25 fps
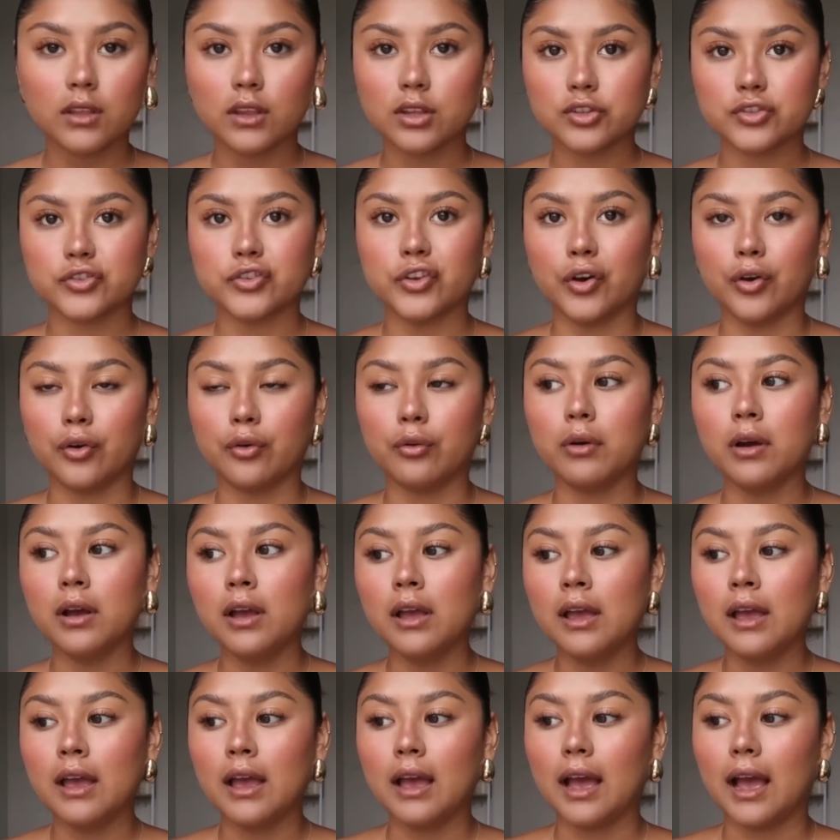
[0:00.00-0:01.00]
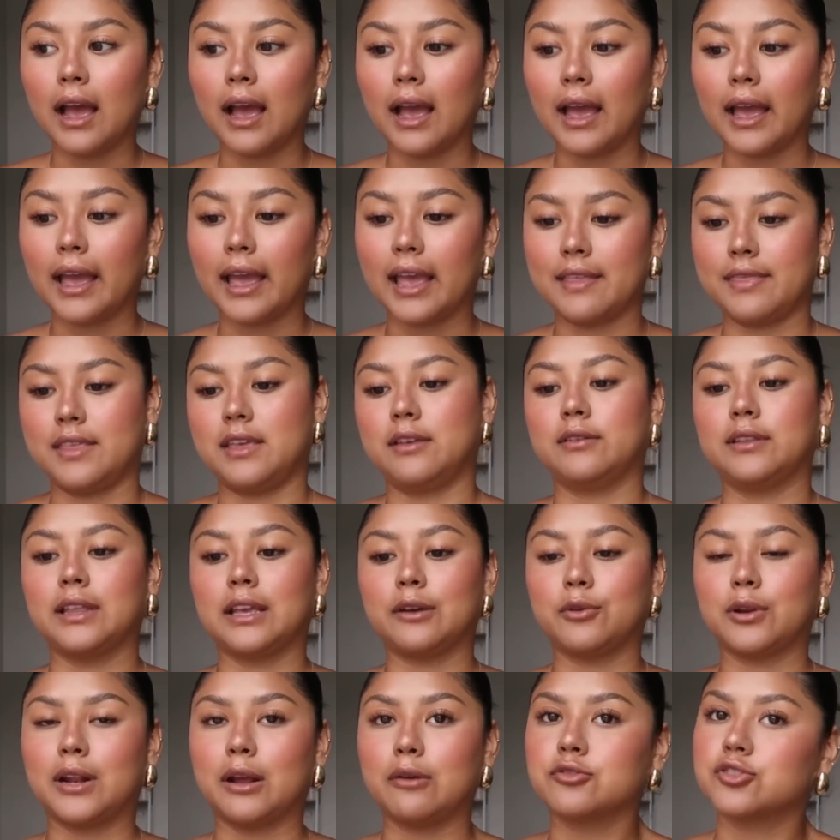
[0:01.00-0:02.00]
So, and then
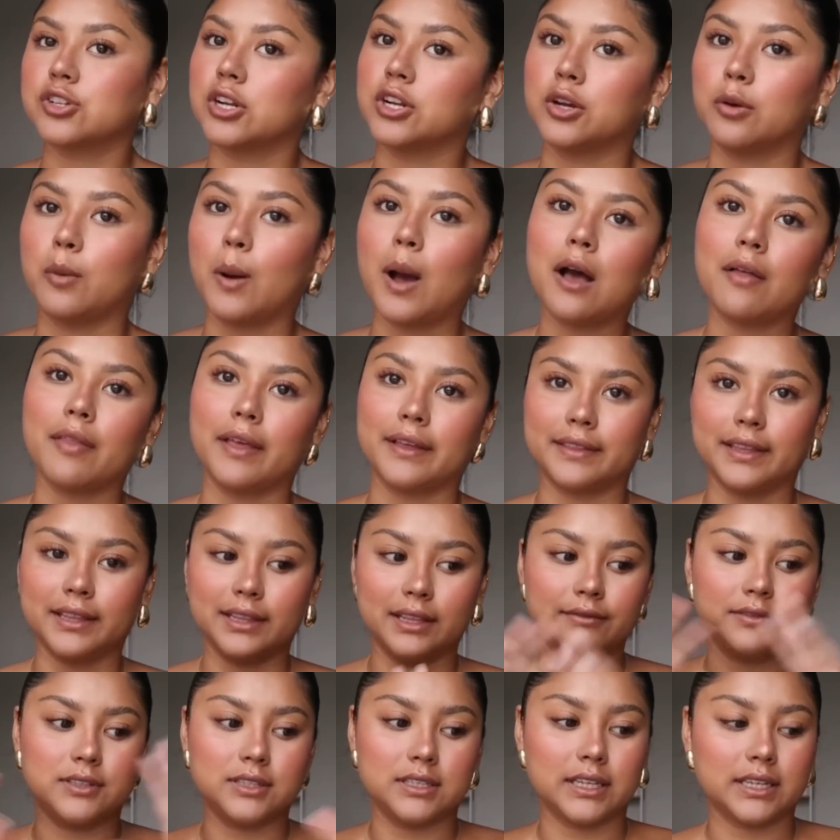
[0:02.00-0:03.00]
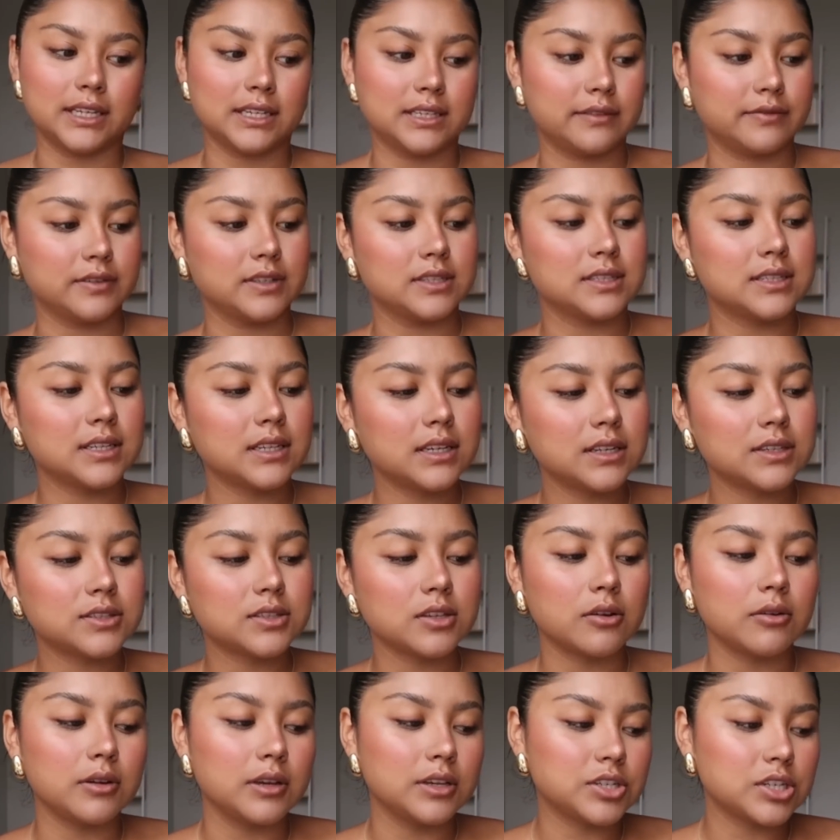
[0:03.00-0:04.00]
like when I would try to go out, like they lived in like a different city.
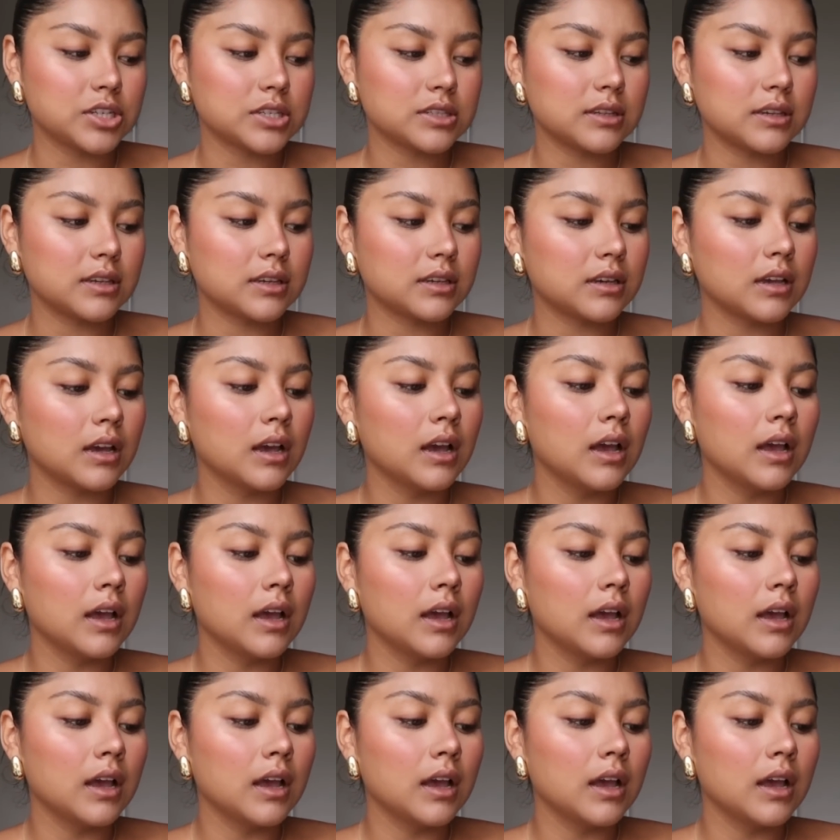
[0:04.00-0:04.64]
So it just like,